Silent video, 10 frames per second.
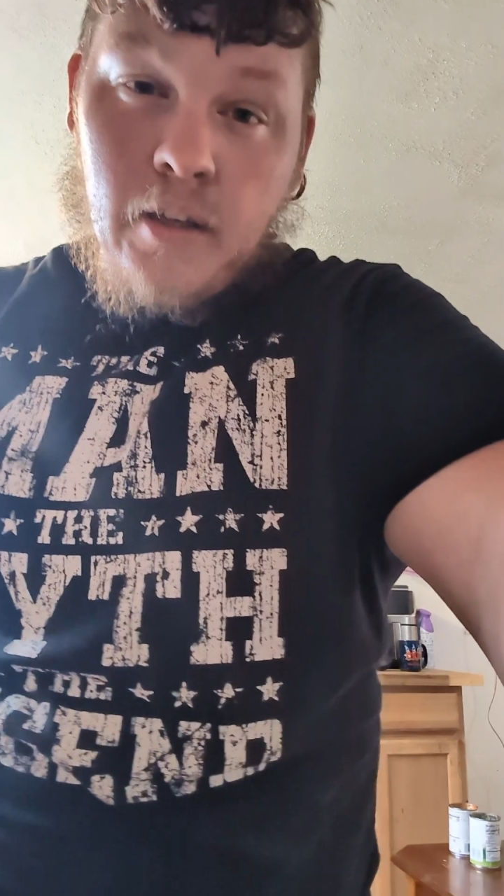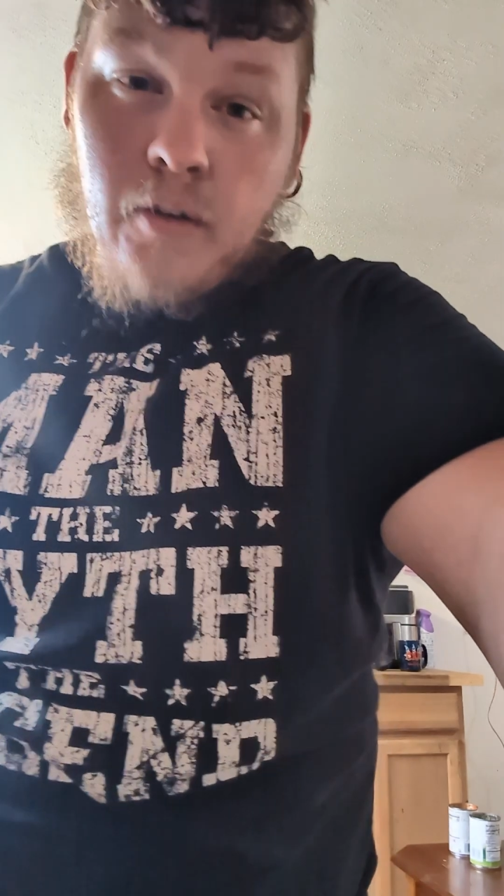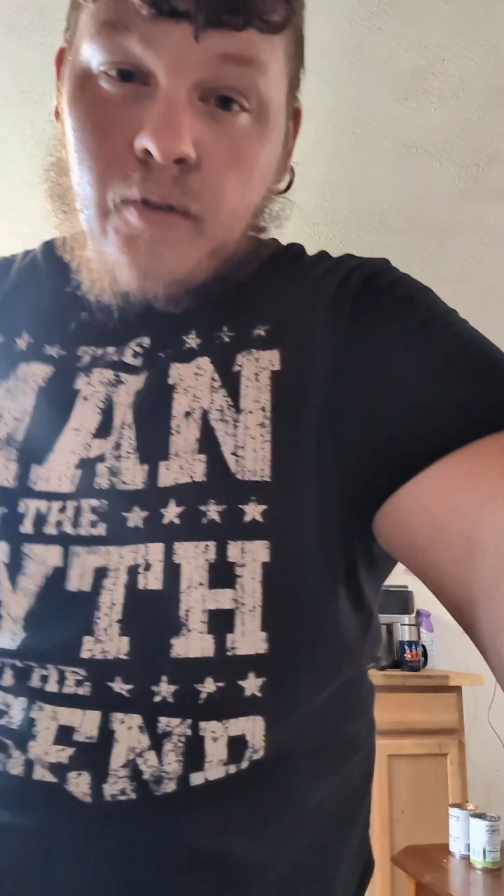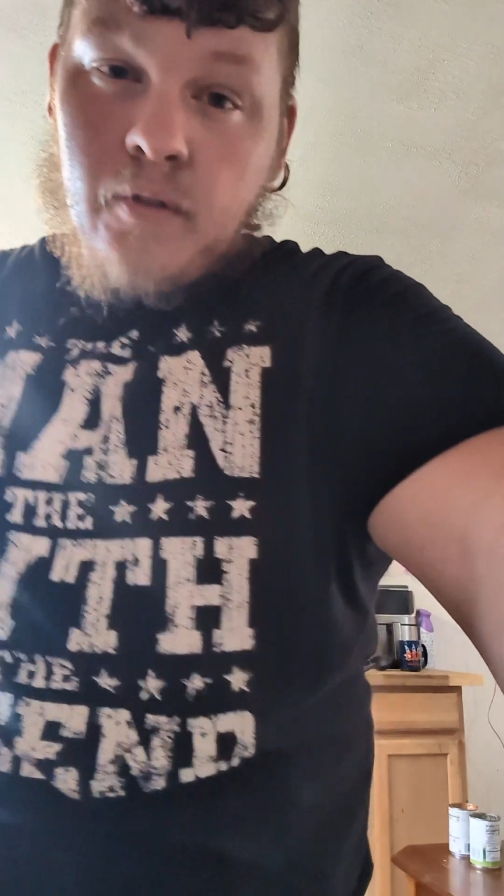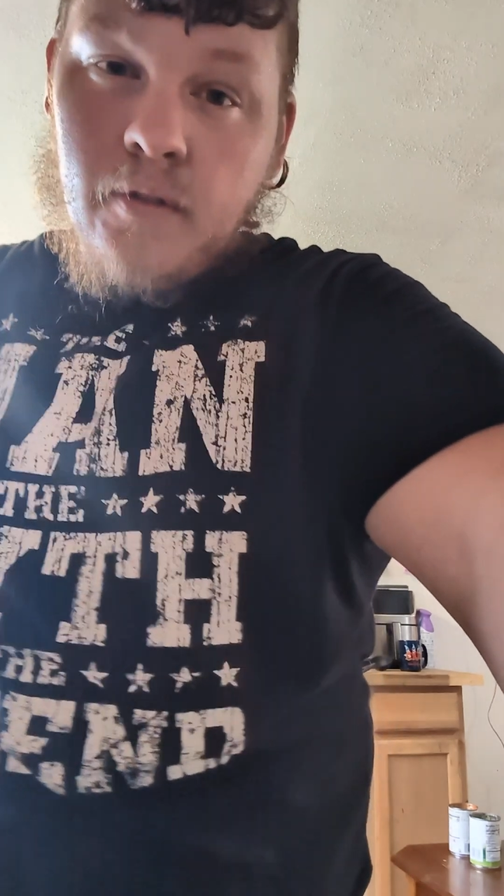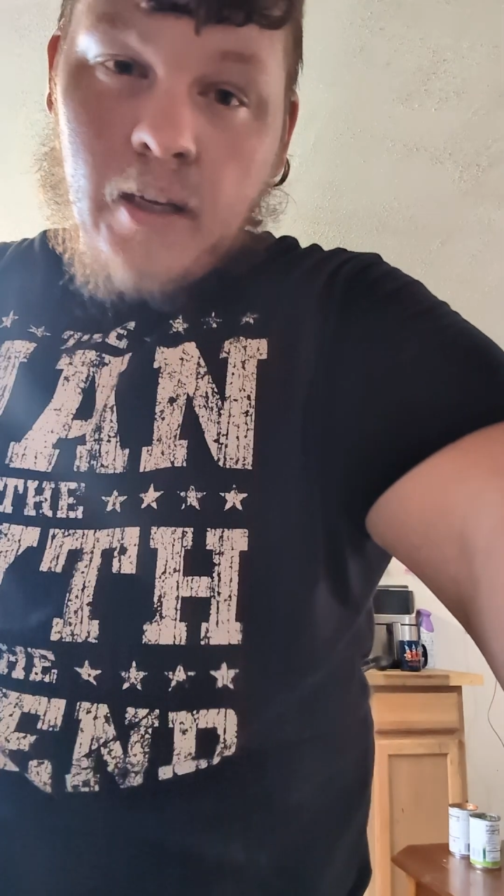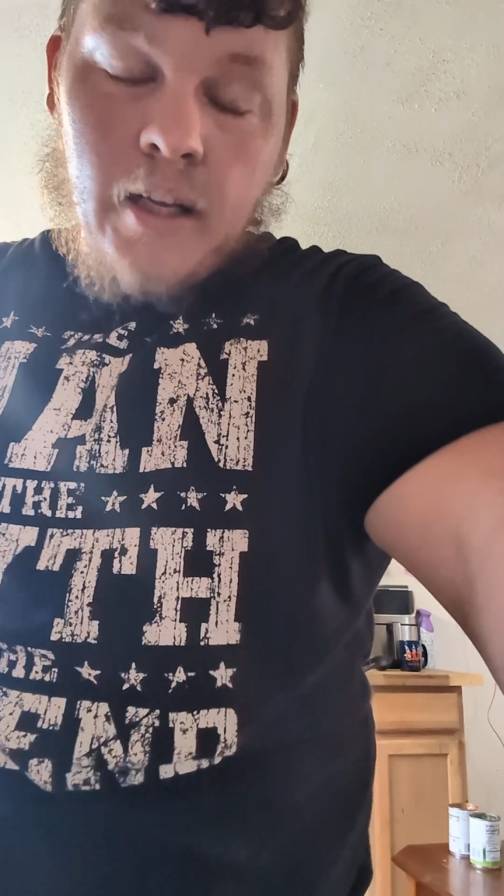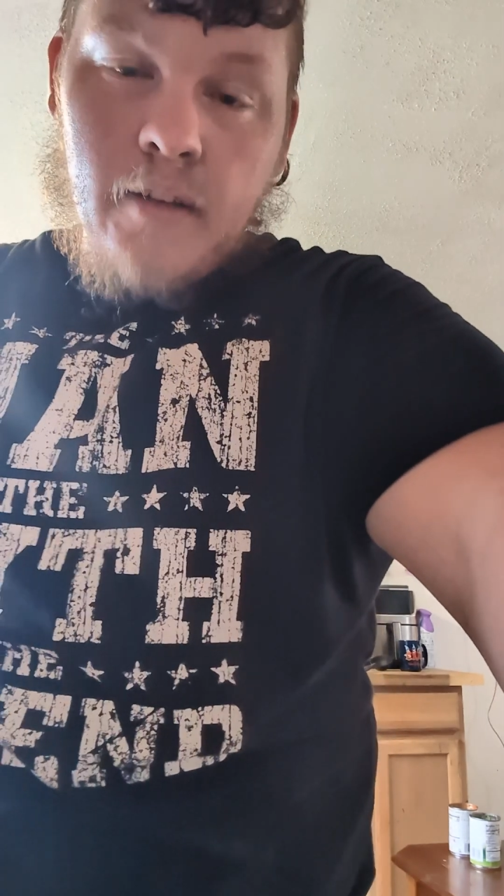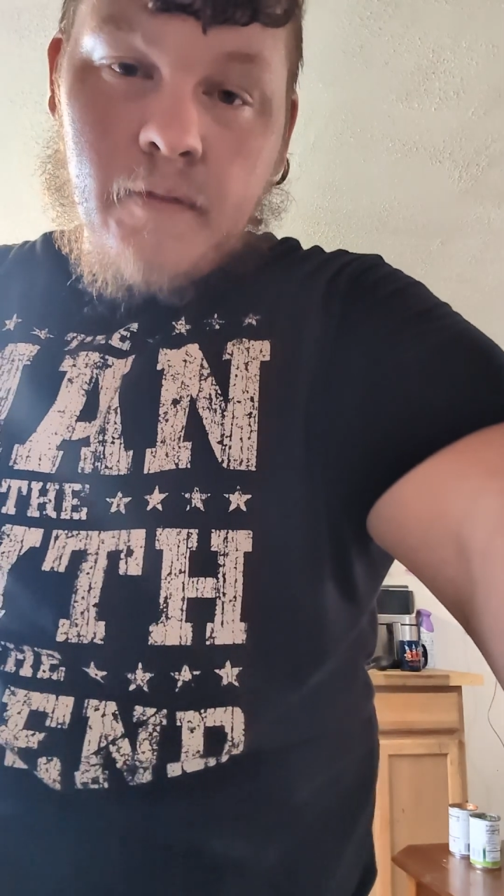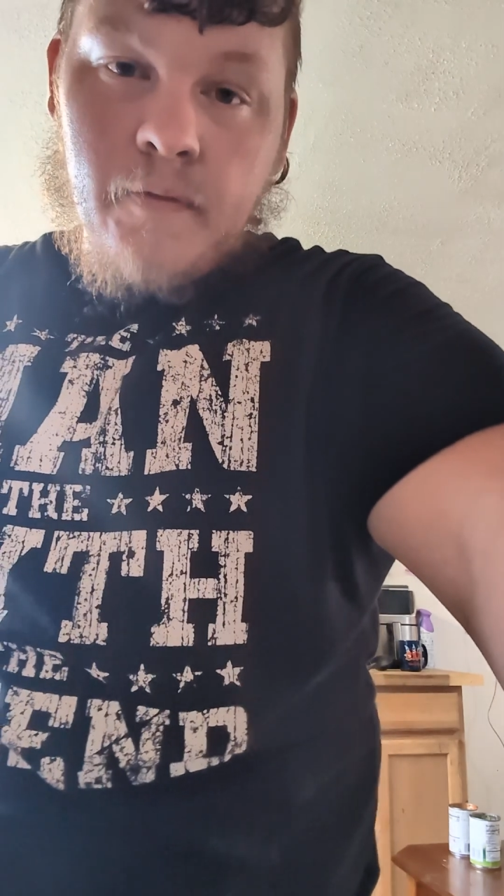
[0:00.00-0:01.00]
you.
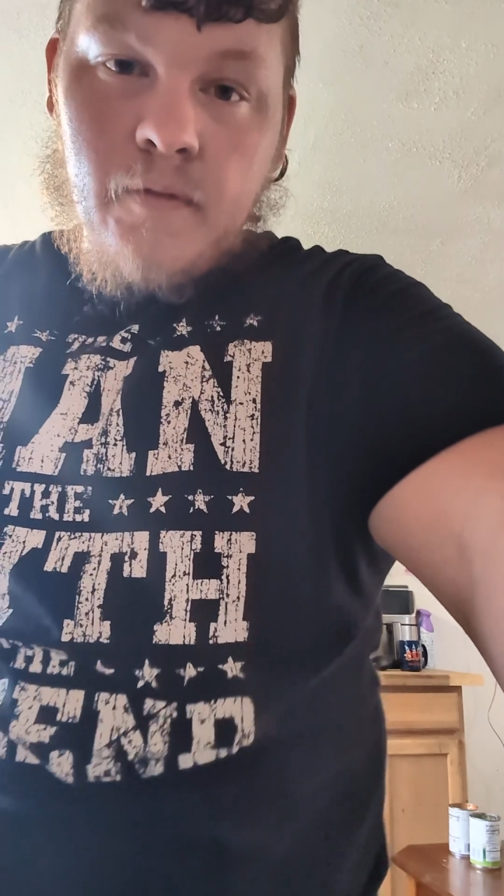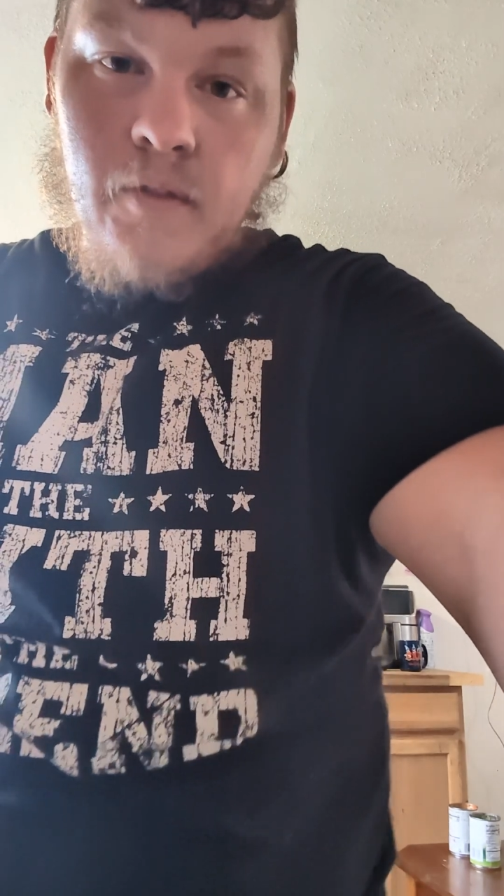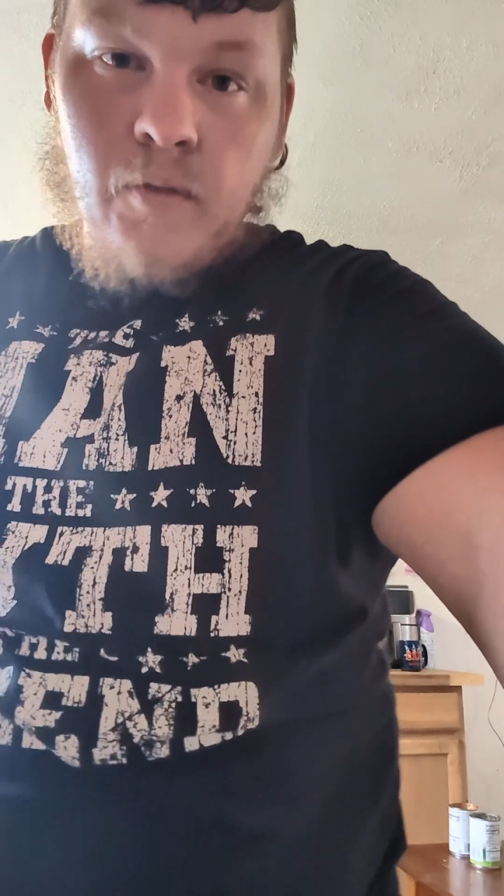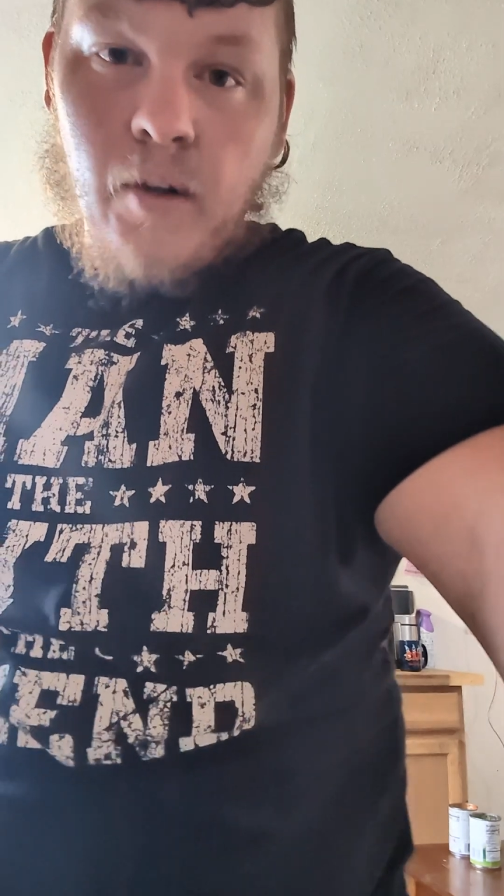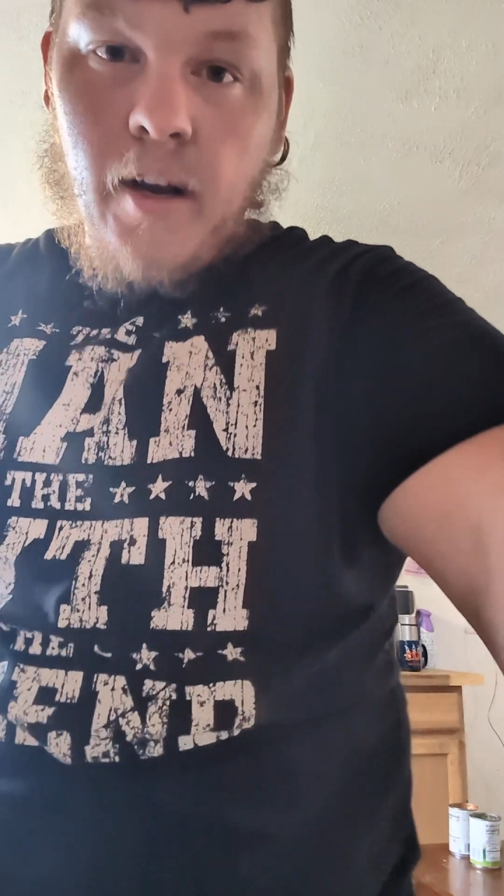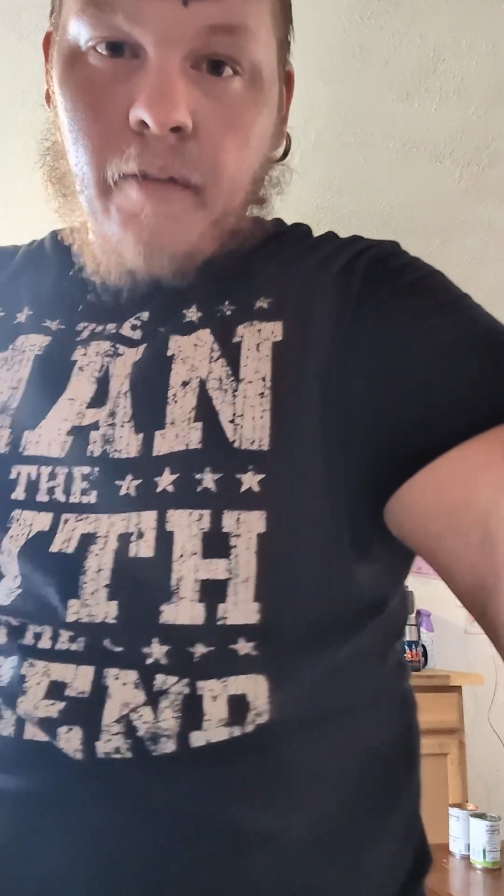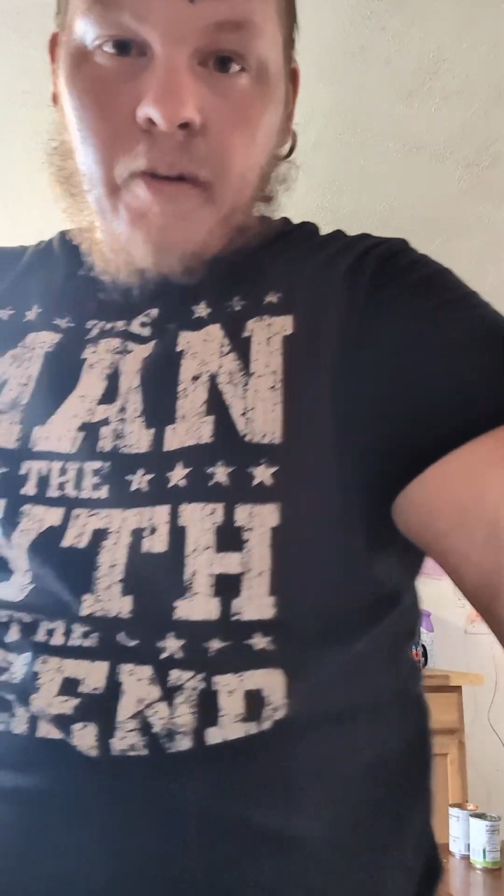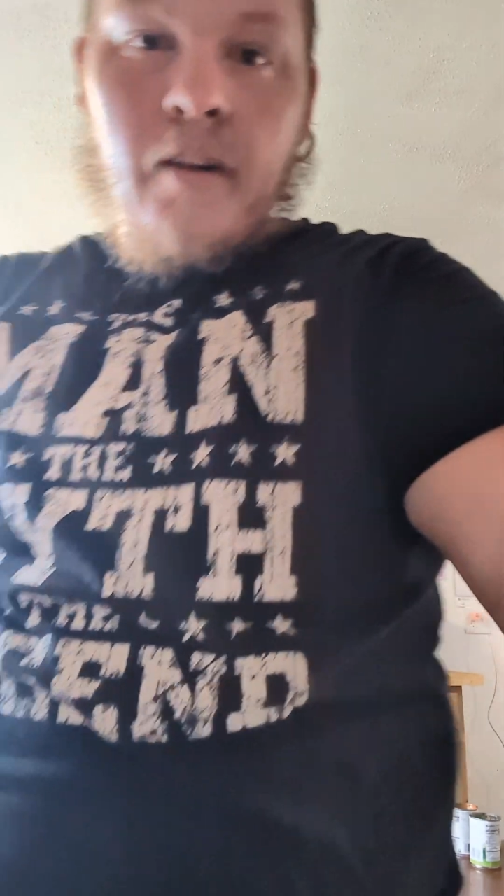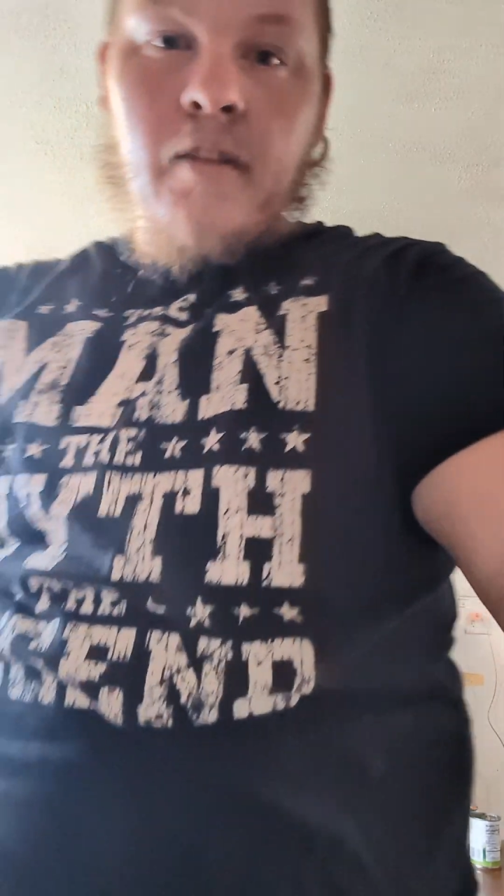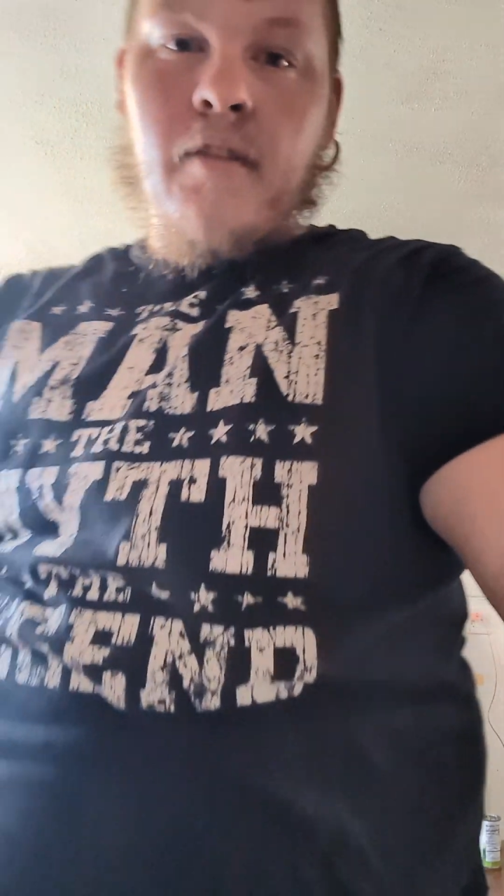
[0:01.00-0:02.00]

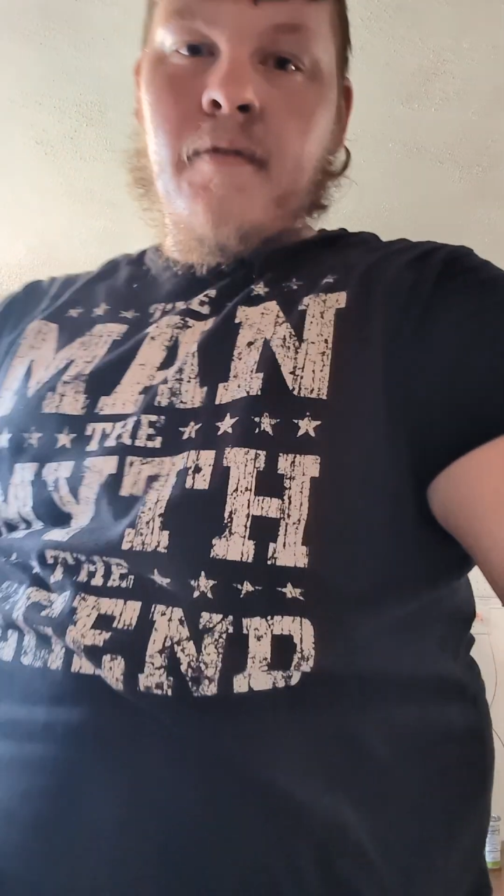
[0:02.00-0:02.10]
Whatever.